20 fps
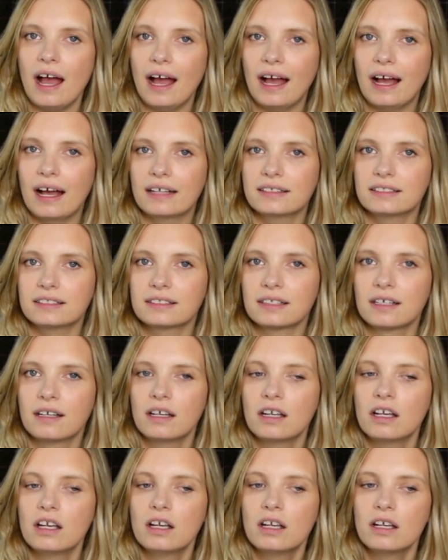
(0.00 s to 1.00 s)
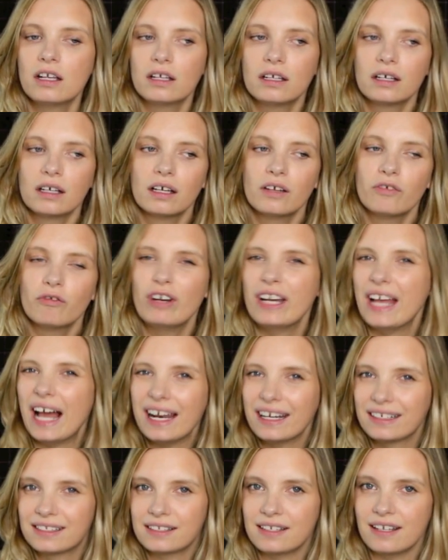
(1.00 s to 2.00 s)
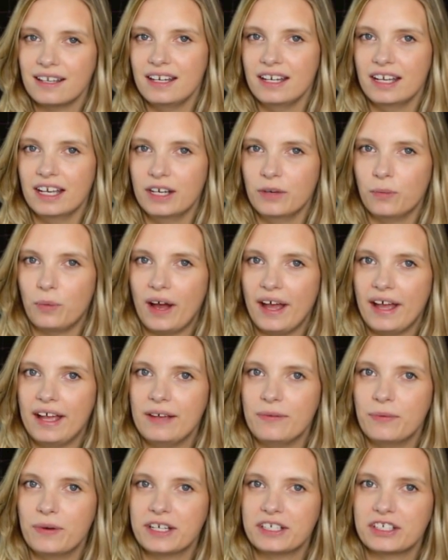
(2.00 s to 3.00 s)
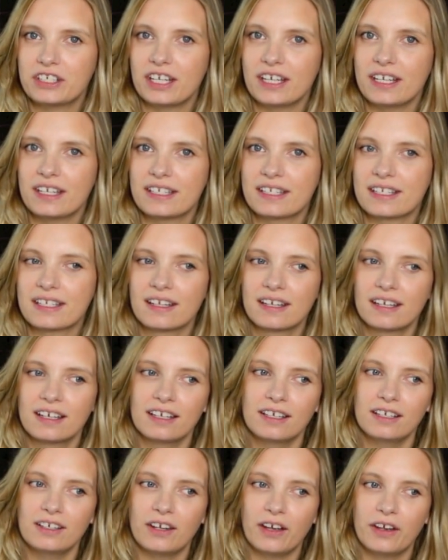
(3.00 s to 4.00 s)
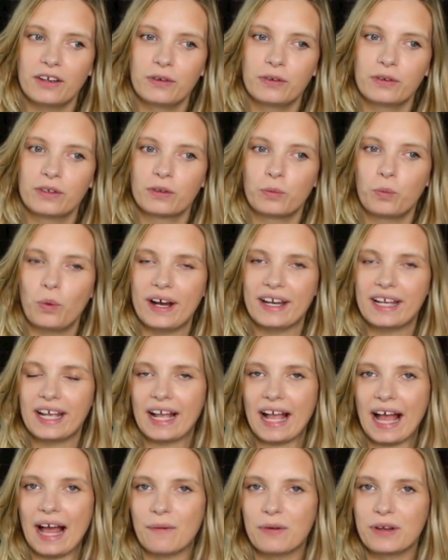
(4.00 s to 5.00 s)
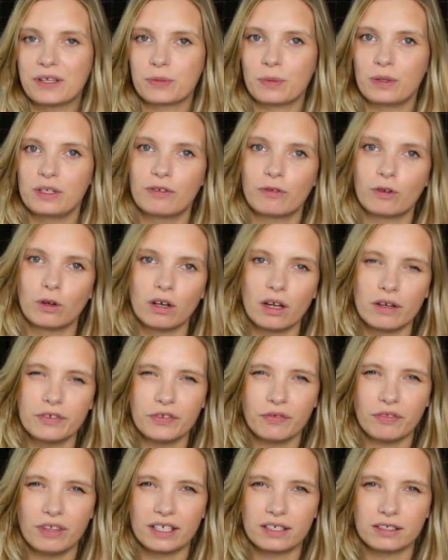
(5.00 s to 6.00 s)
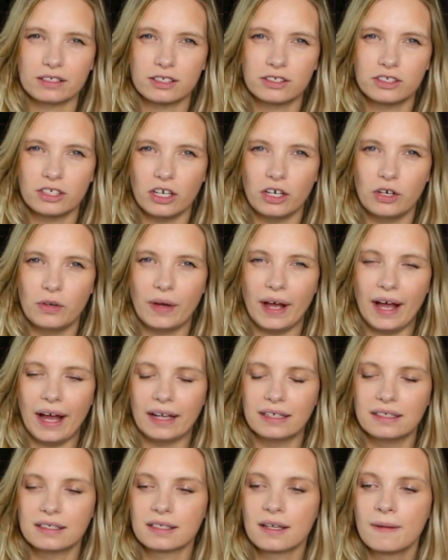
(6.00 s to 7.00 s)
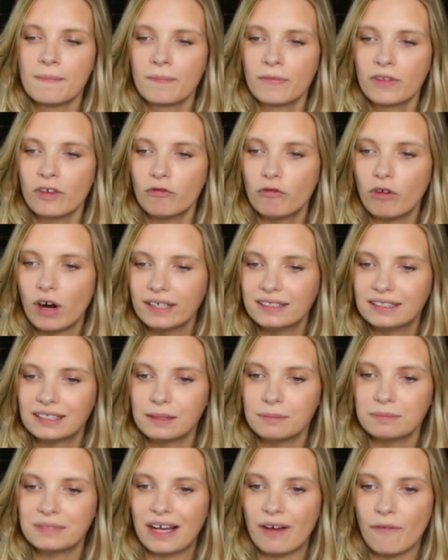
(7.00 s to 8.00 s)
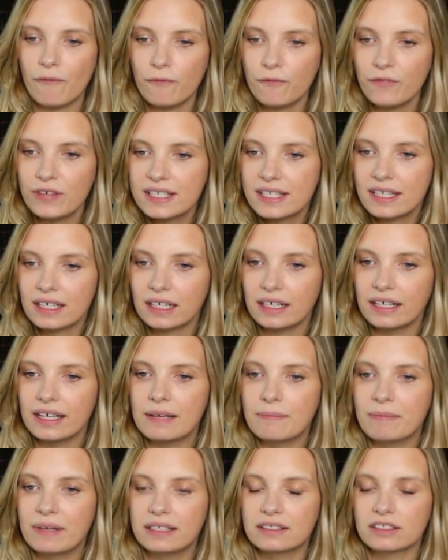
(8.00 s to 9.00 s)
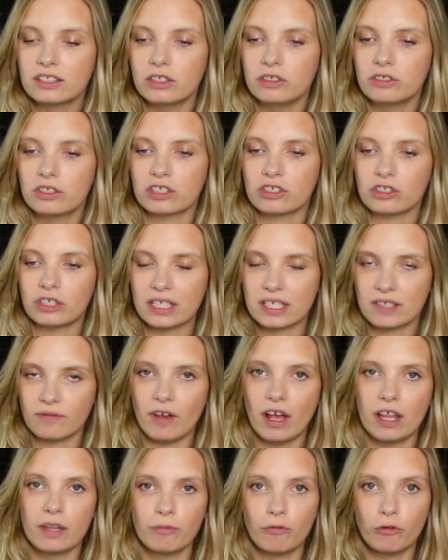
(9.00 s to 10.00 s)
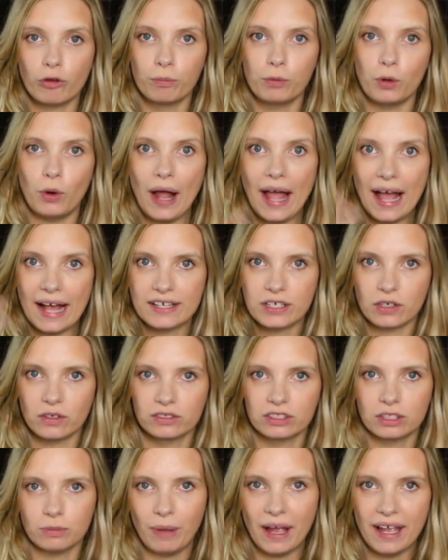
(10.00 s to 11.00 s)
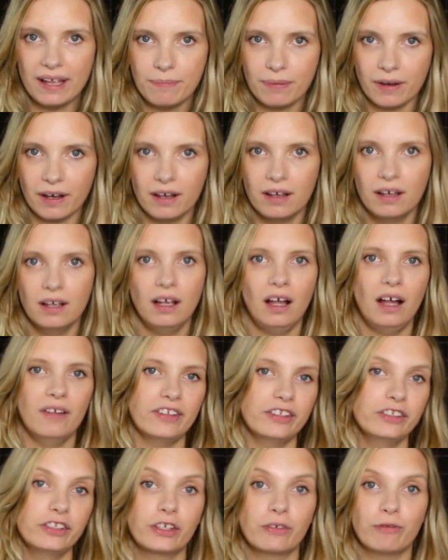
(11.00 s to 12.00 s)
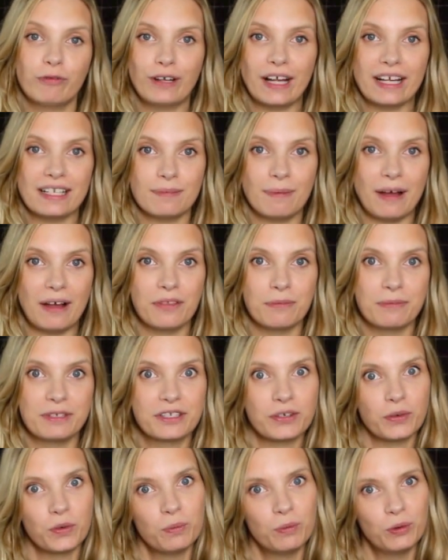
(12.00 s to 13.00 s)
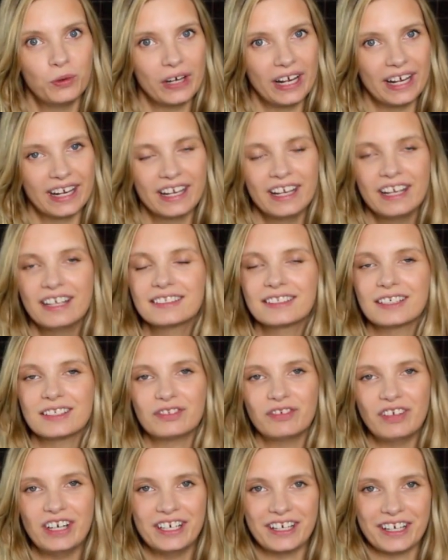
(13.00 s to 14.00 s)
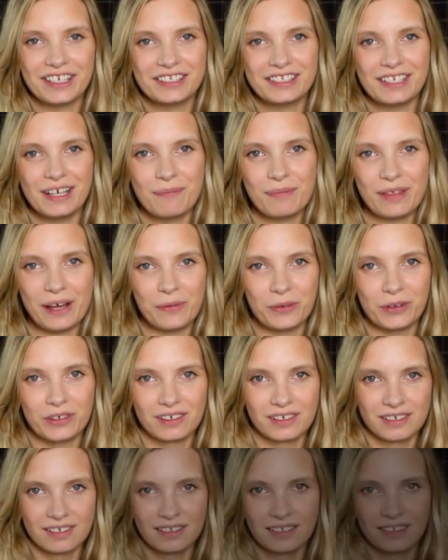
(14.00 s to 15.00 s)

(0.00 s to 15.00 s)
and reality in a way, which is, you know, the waking hours when you've got loads of things to do. And writing them down physically means that you just transfer them from your head onto paper and then you can forget about them until the morning. So it's a really nice tip, that one.